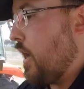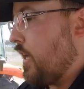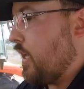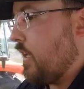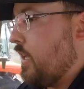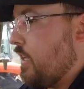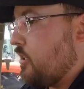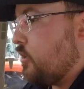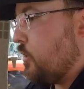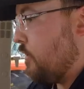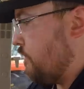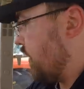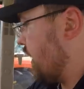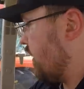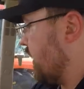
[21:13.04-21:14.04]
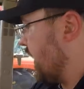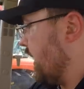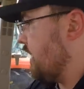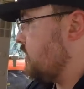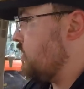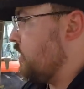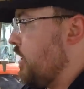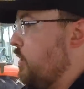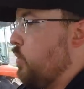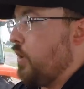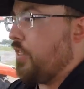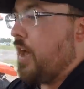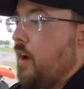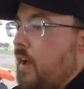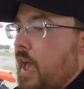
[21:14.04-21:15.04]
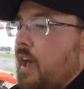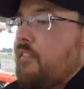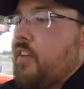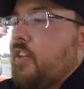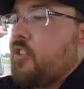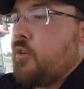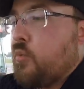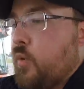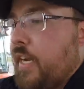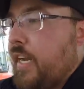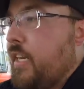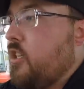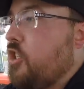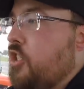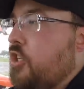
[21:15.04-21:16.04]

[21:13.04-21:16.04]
I can get to it very easily without having to reach,